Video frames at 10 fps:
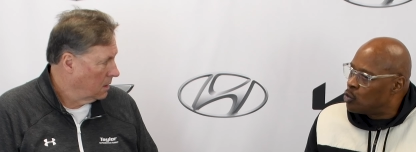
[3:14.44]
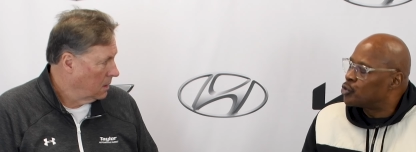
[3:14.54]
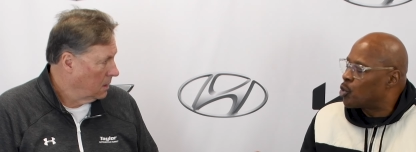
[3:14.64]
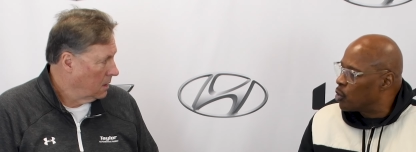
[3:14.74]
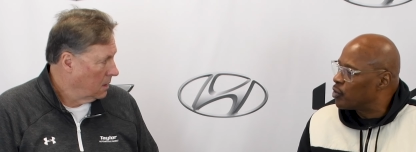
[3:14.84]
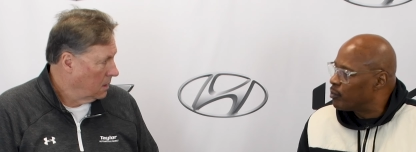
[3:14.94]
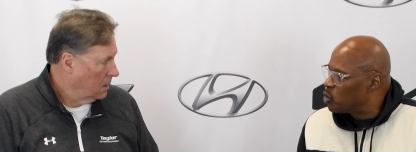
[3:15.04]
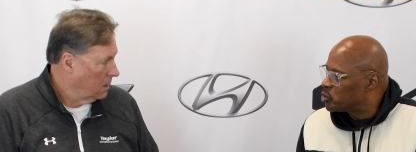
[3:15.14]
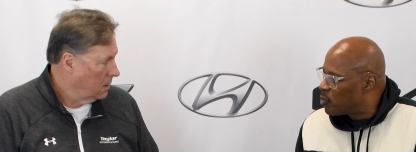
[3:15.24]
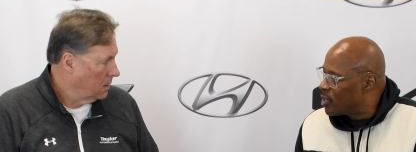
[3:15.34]
Speaker 1: who scored the
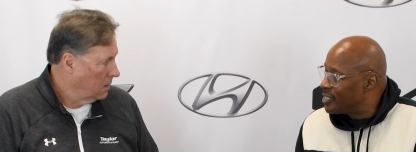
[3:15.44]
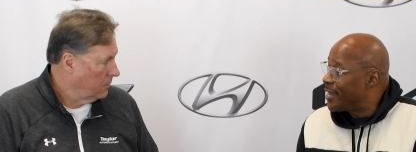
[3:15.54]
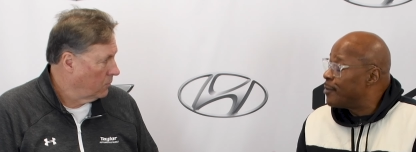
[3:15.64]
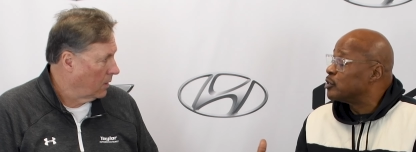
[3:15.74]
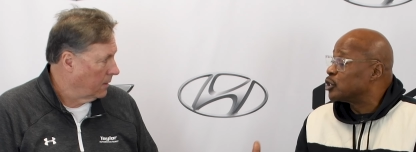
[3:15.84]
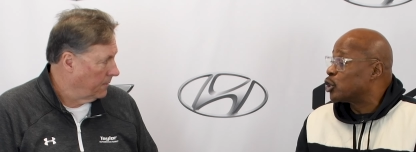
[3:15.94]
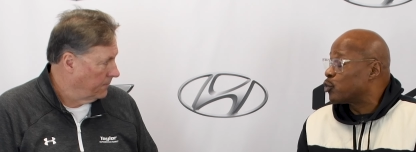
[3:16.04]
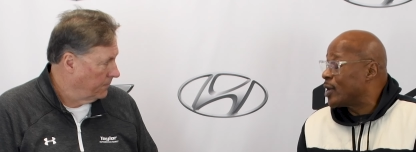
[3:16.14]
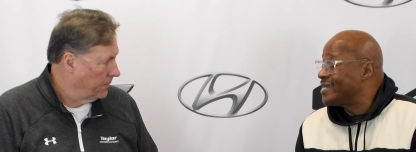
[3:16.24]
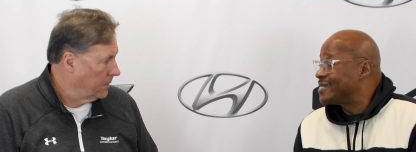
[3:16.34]
most points. It was a
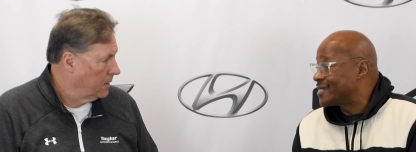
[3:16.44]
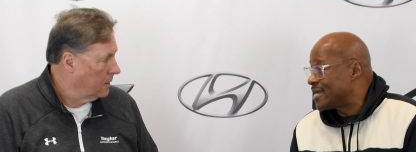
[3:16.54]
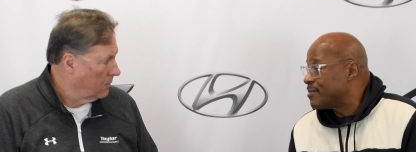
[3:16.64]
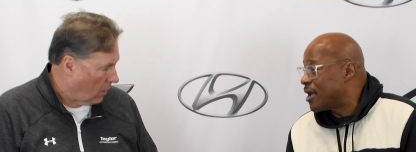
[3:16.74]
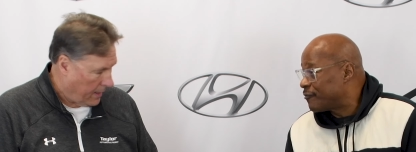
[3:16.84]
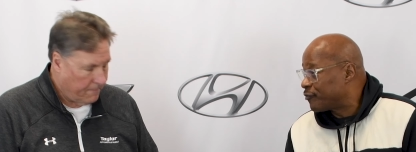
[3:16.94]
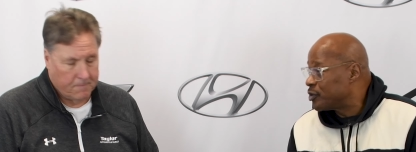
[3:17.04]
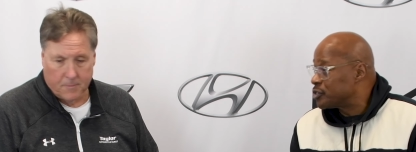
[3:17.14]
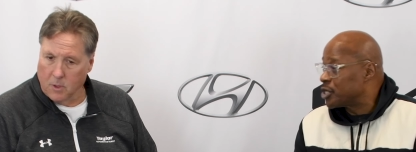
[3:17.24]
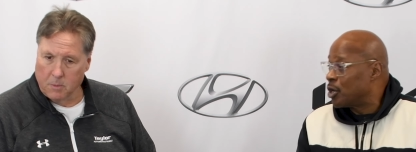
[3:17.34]
great team right.
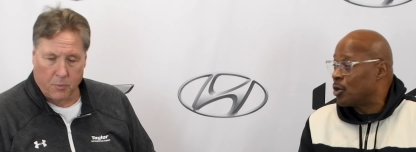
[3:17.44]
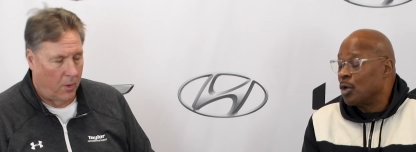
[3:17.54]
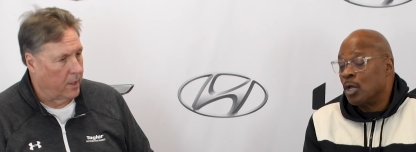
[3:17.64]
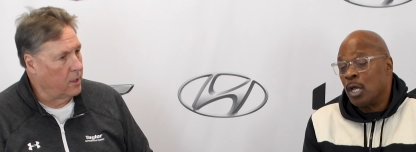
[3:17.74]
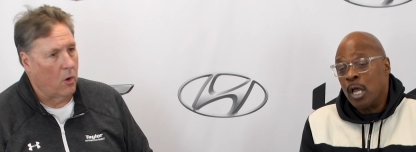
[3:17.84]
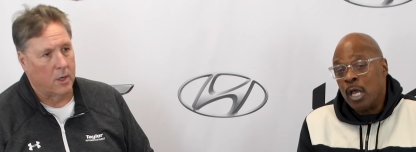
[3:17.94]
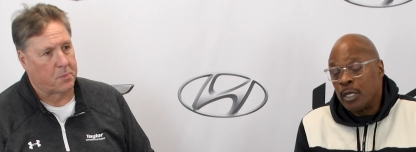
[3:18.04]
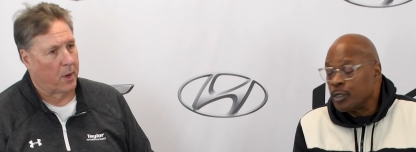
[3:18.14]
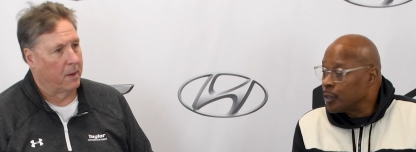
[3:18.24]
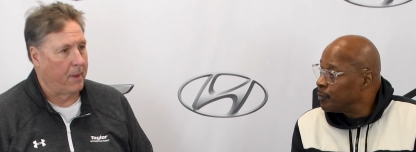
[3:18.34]
effort. So. Good point. And you
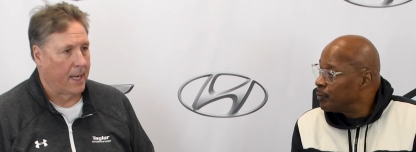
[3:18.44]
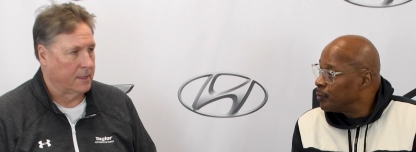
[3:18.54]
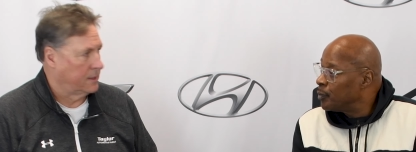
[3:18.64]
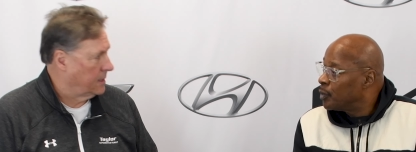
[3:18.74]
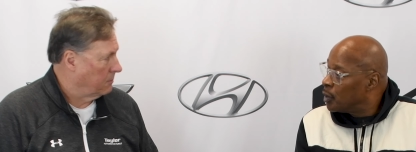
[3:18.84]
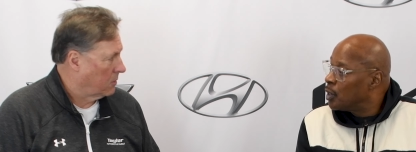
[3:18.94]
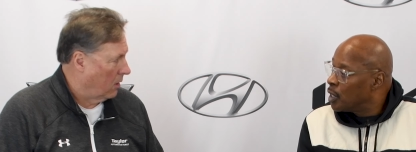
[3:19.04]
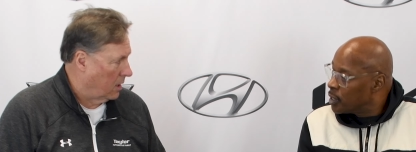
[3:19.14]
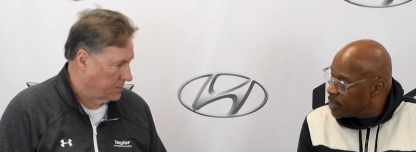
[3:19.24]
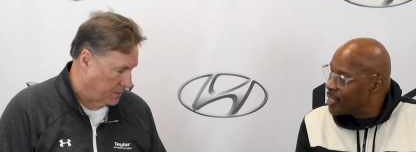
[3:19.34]
always bring it back to Team
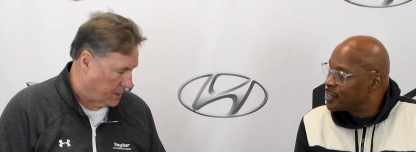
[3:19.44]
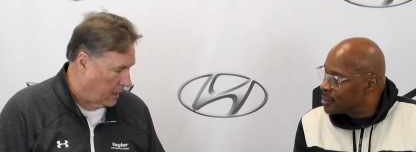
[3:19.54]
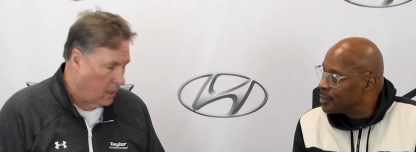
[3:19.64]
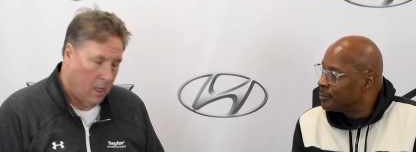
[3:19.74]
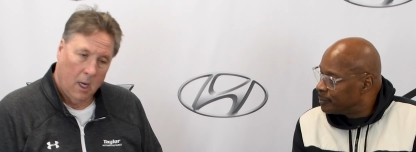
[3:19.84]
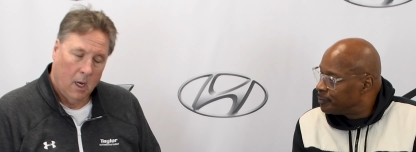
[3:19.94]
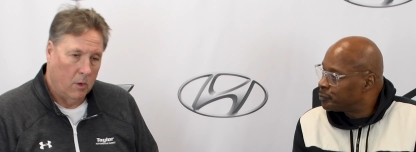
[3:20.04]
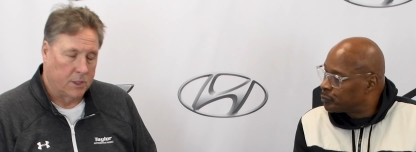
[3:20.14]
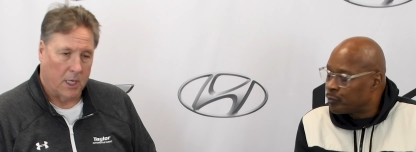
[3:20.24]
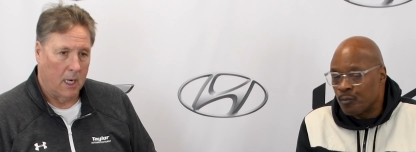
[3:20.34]
Crosby, yes. right?
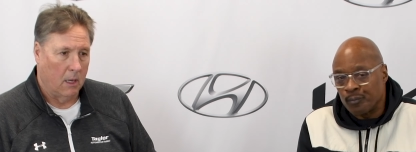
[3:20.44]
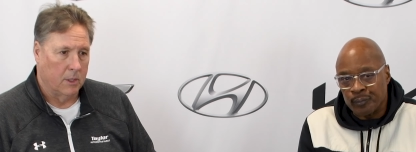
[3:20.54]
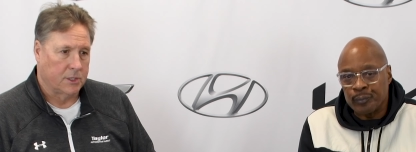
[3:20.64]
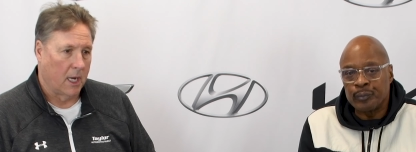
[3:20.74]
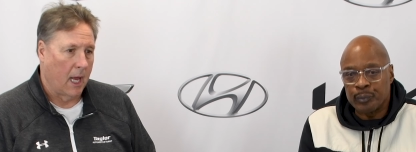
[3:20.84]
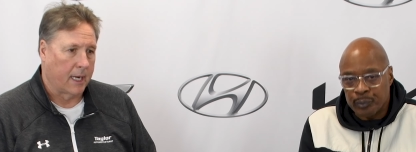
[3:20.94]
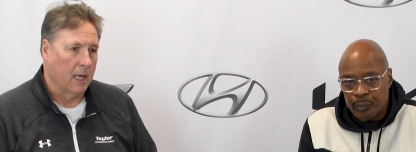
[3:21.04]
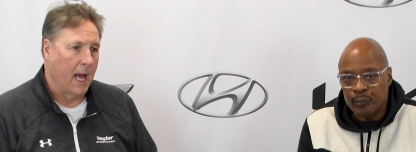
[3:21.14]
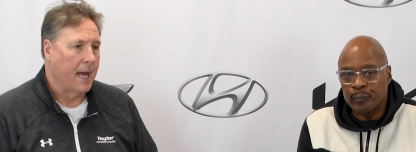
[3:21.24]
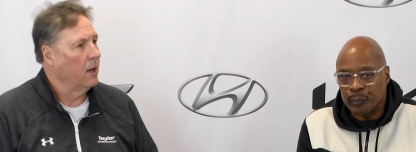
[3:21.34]
Speaker 2: Which I, which I like
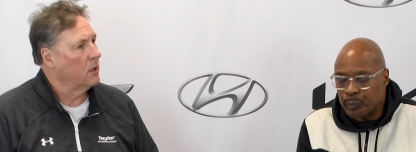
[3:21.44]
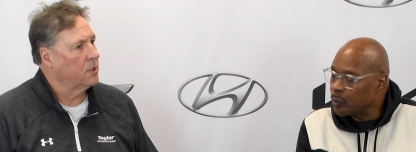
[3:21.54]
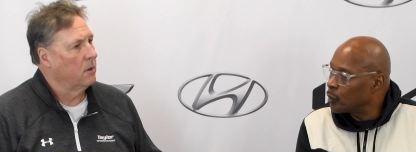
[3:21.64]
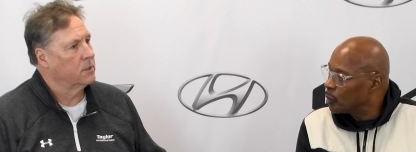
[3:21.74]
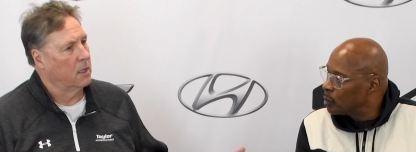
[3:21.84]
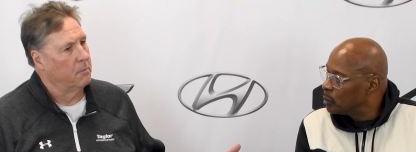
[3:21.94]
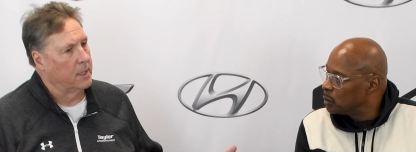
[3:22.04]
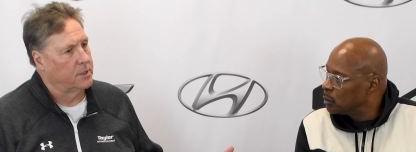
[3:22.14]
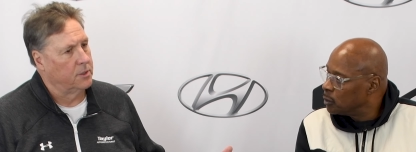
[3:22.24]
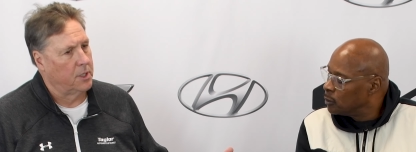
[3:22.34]
a lot. And also, I was going to
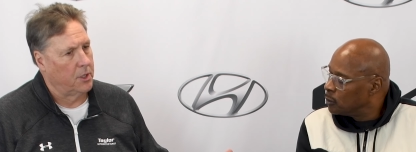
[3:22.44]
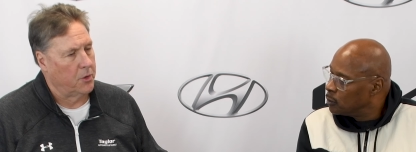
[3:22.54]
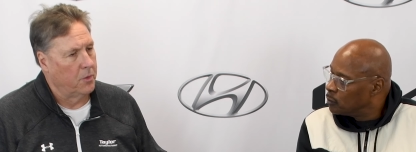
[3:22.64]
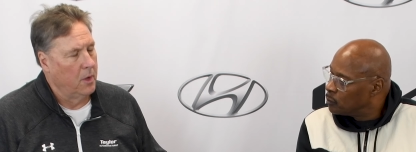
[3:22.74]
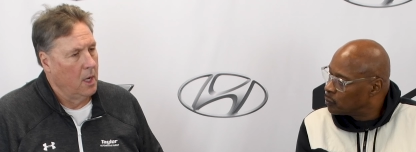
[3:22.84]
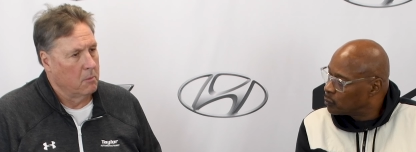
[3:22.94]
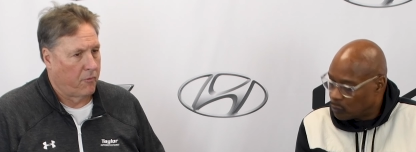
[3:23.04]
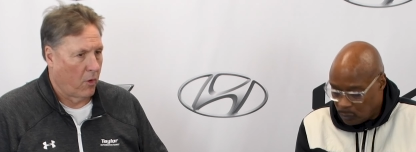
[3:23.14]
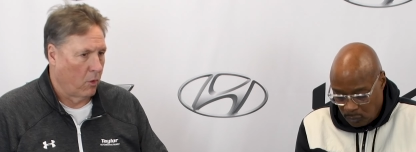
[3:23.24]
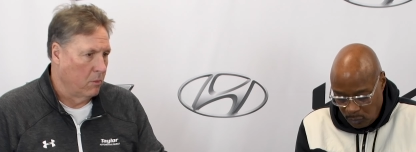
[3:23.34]
mention to you
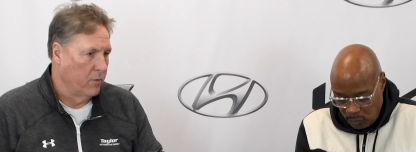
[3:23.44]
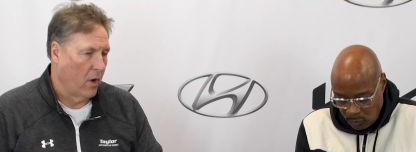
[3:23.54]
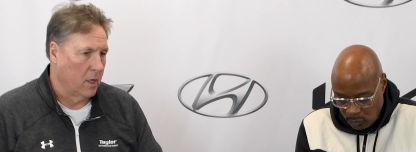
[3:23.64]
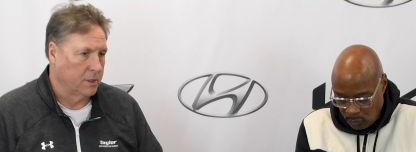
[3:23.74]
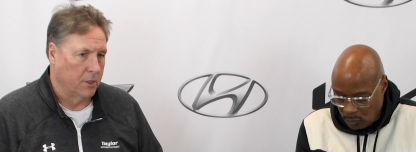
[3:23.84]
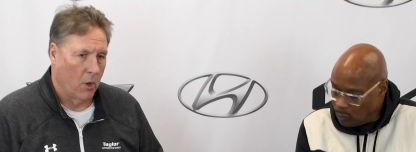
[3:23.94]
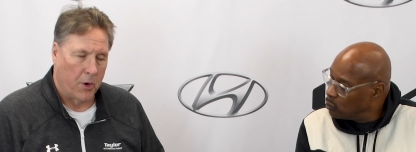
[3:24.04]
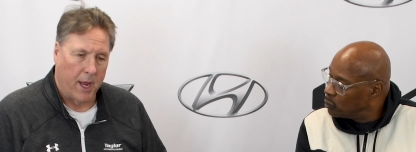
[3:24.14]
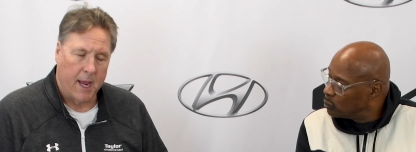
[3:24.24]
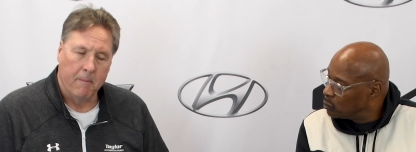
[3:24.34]
before we move on to
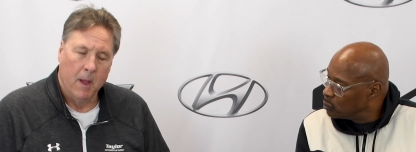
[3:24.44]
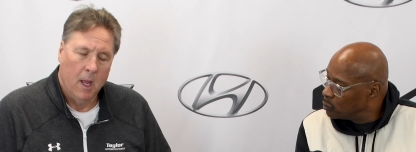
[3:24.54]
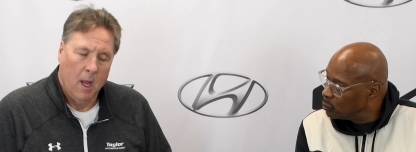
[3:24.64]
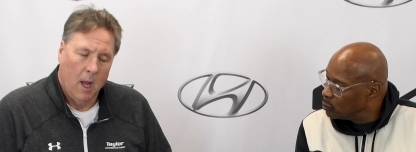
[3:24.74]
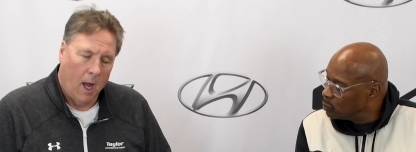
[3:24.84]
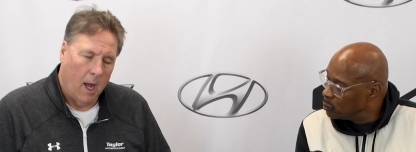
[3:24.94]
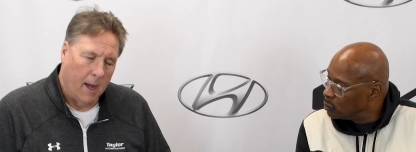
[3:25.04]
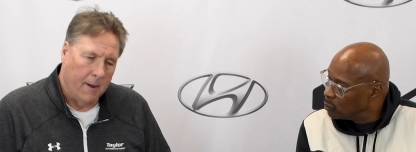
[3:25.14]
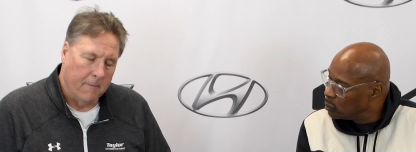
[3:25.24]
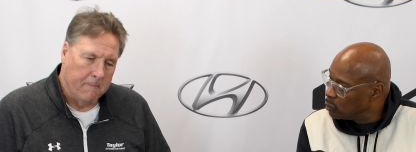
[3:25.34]
Notre Dame,
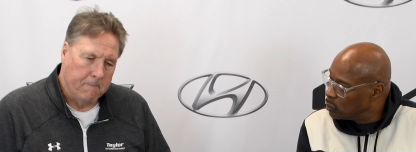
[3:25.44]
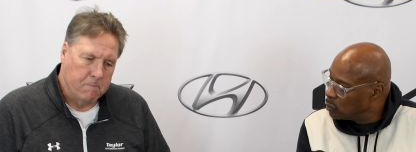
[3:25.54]
uh,